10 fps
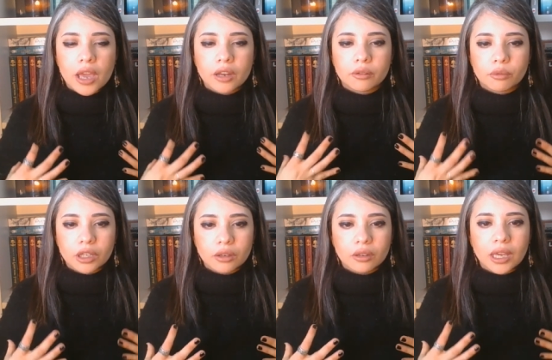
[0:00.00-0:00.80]
and
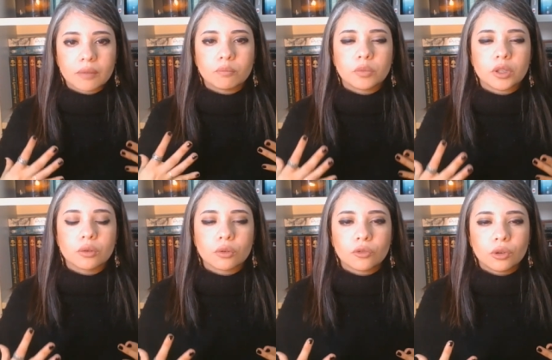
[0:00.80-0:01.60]
real and
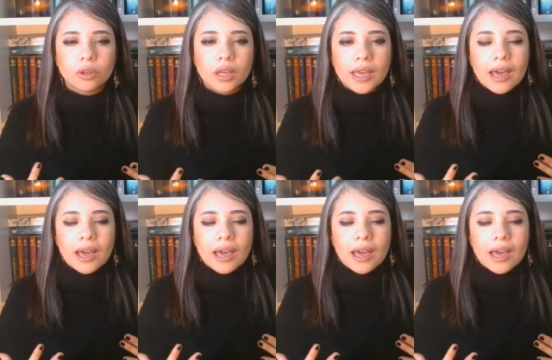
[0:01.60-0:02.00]
beautiful